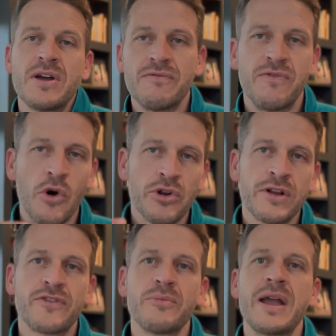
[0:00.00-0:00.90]
voter
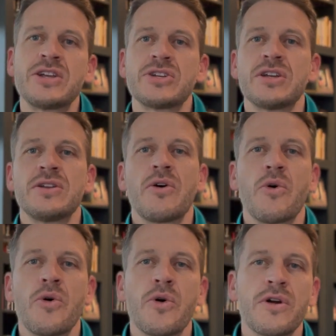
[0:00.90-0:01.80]
information
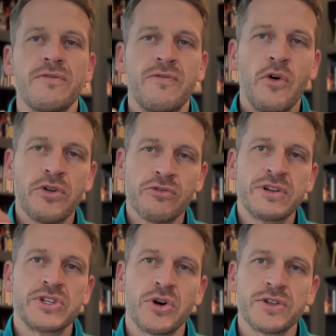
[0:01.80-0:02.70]
or voter
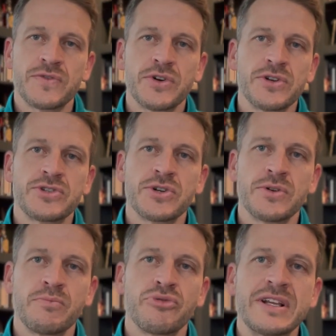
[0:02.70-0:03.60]
results for a
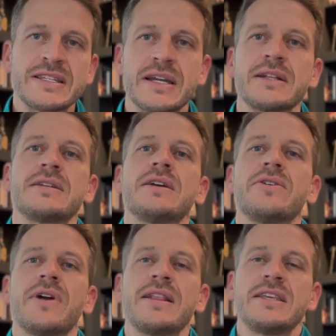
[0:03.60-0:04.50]
certain precinct right?